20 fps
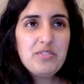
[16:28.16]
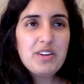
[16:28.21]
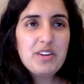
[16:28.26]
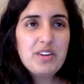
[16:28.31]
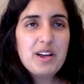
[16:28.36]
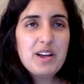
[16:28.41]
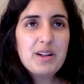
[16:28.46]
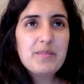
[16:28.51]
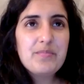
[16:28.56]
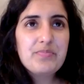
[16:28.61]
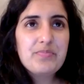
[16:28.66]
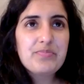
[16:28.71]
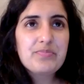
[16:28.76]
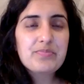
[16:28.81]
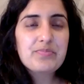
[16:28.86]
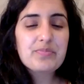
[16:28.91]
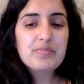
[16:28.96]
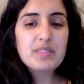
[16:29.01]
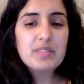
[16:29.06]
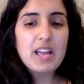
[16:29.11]

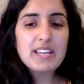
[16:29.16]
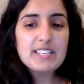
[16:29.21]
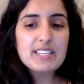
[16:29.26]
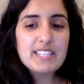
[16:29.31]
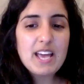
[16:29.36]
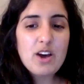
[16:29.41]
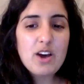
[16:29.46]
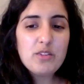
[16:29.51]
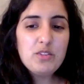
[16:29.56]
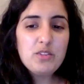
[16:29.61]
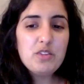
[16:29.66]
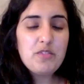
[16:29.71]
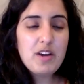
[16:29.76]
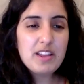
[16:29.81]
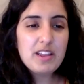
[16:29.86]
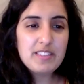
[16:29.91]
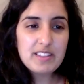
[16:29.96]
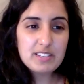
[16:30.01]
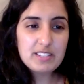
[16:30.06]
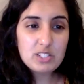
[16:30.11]
have you
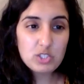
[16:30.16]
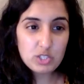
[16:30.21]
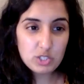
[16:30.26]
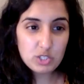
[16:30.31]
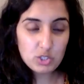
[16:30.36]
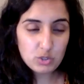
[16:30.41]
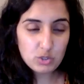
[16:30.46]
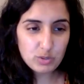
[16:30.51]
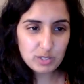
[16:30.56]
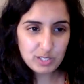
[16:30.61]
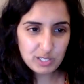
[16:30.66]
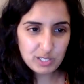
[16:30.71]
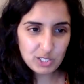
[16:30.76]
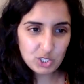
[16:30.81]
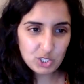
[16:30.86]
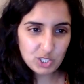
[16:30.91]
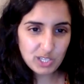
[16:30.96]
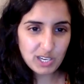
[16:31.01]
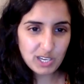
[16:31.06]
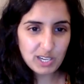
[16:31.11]
find this
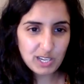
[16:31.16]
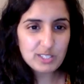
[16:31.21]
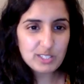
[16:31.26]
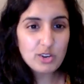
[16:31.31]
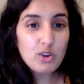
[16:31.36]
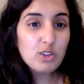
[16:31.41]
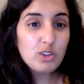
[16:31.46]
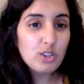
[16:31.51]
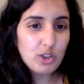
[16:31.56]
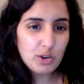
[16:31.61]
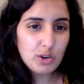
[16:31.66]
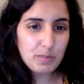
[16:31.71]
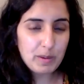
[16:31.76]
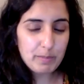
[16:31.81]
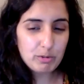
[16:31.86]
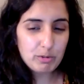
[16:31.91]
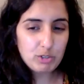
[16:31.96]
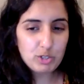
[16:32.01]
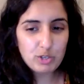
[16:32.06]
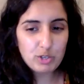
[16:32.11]
transitioning? Because I know a lot of
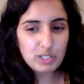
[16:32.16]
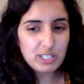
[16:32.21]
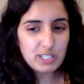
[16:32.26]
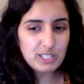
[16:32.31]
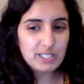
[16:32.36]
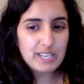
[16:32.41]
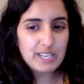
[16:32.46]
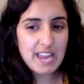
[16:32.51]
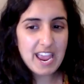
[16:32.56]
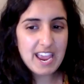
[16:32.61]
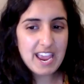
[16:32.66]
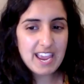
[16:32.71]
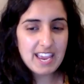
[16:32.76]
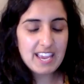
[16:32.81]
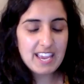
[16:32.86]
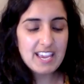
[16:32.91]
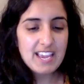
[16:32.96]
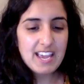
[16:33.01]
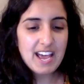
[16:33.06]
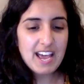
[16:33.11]
people tuned in
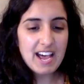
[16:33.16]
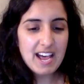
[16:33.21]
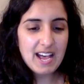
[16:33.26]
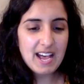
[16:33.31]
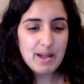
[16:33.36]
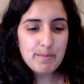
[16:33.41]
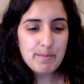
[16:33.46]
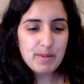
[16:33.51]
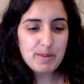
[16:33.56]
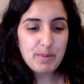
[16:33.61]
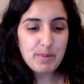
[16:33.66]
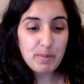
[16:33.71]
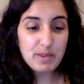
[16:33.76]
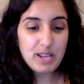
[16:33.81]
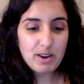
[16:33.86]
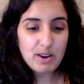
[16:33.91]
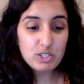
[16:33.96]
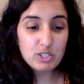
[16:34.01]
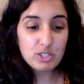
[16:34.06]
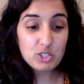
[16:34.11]
today are probably
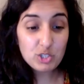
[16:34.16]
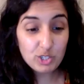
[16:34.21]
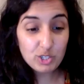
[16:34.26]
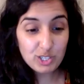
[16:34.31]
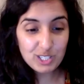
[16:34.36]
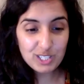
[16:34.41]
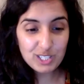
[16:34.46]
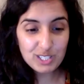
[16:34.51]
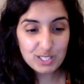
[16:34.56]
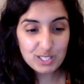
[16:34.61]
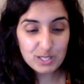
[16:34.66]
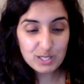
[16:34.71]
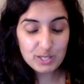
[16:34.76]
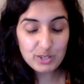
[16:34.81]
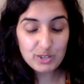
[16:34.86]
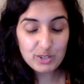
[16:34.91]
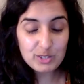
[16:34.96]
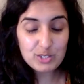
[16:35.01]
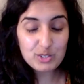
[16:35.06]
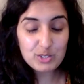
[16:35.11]
current students,
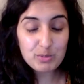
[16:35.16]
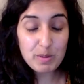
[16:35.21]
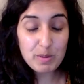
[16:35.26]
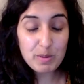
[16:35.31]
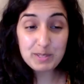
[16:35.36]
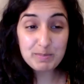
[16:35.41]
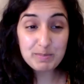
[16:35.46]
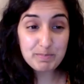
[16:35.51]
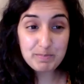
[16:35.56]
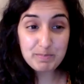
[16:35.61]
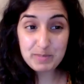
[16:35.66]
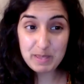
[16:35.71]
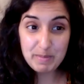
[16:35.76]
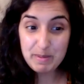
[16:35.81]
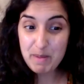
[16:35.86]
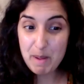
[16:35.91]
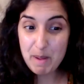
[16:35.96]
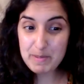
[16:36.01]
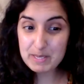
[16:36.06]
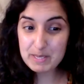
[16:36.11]
you know, still maybe
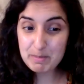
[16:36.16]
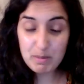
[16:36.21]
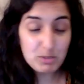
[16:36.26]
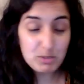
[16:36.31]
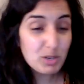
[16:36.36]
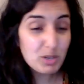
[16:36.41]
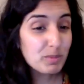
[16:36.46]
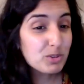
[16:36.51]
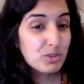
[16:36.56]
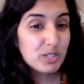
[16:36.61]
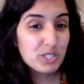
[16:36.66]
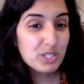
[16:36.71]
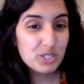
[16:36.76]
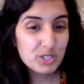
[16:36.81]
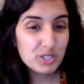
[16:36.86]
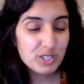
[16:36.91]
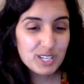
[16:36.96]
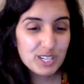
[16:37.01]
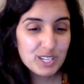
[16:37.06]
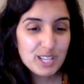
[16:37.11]
there might be some optometry
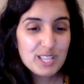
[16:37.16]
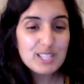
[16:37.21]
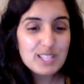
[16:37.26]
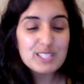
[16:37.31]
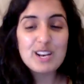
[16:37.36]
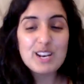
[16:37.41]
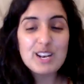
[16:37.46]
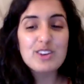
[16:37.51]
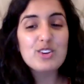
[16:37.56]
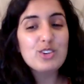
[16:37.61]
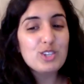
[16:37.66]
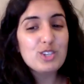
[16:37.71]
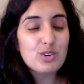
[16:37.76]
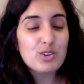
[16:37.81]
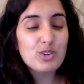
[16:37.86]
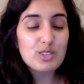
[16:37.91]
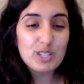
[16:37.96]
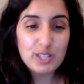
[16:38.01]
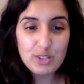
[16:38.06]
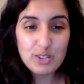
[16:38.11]
students. And I know you
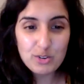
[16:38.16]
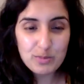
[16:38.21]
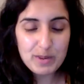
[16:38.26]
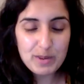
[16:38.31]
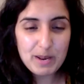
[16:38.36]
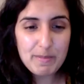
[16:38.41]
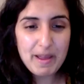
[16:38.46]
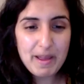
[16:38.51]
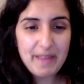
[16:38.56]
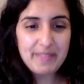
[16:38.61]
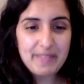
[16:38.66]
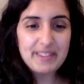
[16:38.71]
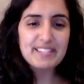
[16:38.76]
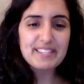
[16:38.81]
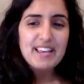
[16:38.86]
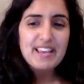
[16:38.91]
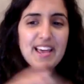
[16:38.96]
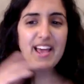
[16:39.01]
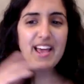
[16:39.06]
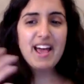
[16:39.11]
talked a little bit about this.
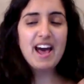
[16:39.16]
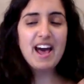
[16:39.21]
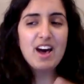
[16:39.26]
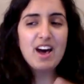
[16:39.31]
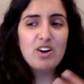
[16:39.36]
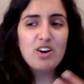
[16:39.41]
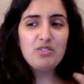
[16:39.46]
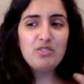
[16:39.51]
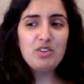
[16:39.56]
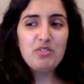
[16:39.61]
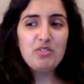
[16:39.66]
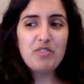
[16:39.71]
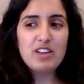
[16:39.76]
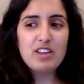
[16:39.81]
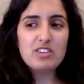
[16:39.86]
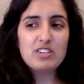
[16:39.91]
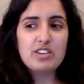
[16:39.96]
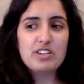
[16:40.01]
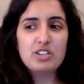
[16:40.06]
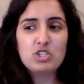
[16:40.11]
How have you
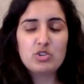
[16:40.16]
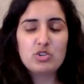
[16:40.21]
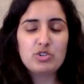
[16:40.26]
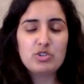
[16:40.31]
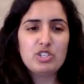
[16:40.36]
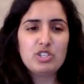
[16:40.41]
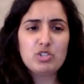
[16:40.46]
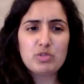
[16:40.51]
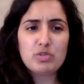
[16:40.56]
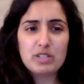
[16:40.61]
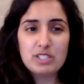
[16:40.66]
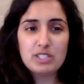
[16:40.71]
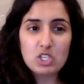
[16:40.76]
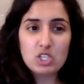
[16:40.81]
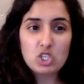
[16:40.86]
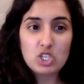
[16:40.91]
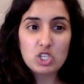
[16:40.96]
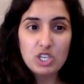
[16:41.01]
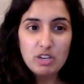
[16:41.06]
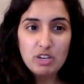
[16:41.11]
found it
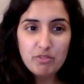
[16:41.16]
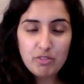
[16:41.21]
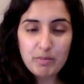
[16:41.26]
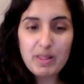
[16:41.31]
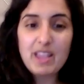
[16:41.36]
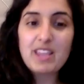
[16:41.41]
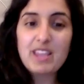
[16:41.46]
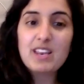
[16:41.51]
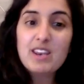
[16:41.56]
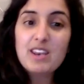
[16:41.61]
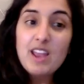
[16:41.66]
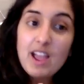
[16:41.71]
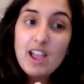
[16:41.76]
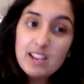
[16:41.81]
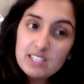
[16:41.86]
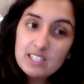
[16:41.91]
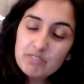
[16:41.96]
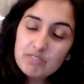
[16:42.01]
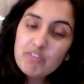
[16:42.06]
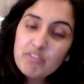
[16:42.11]
transitioning from like
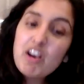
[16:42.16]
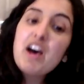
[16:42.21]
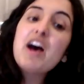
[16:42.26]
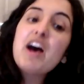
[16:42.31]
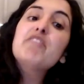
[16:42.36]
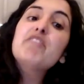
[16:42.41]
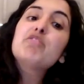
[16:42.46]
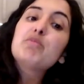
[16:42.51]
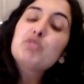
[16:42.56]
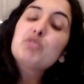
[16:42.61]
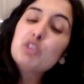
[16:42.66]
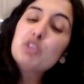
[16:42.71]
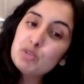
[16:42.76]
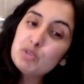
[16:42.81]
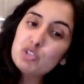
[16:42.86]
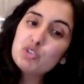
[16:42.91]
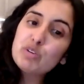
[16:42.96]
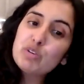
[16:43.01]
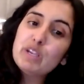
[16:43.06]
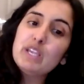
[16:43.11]
9 to 5
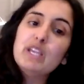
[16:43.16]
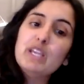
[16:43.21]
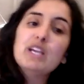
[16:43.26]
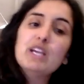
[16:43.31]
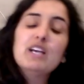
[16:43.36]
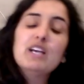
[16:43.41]
optometry